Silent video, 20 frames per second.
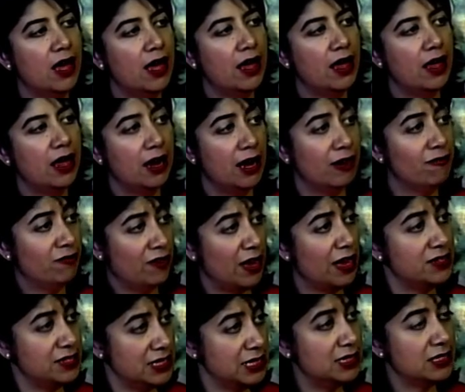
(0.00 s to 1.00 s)
and I've
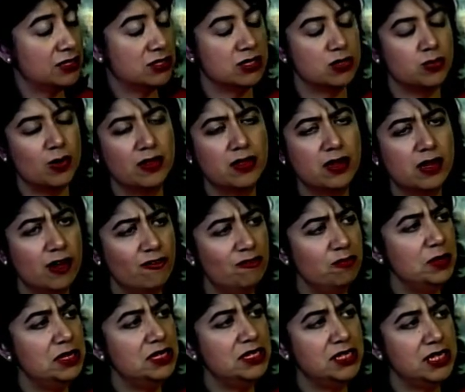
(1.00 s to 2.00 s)
uh, said this as well, the
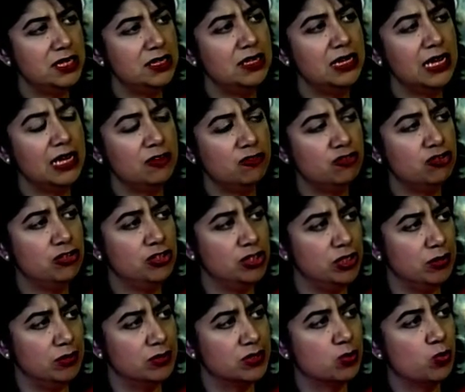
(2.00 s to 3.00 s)
government didn't
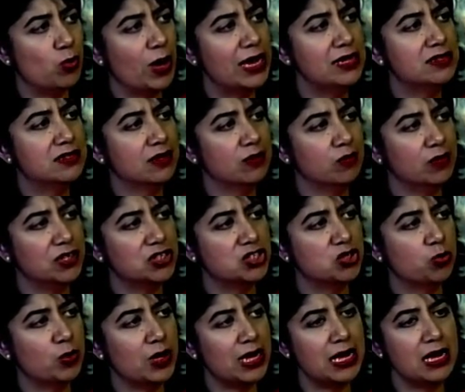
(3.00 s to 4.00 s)
introduce ways in
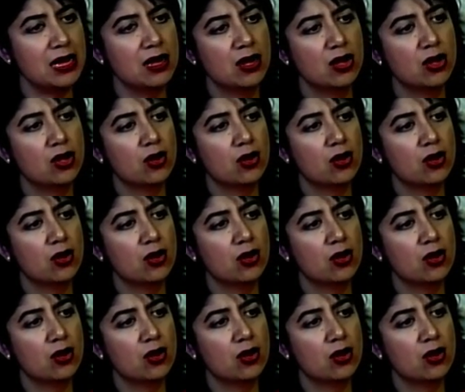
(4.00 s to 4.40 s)
which we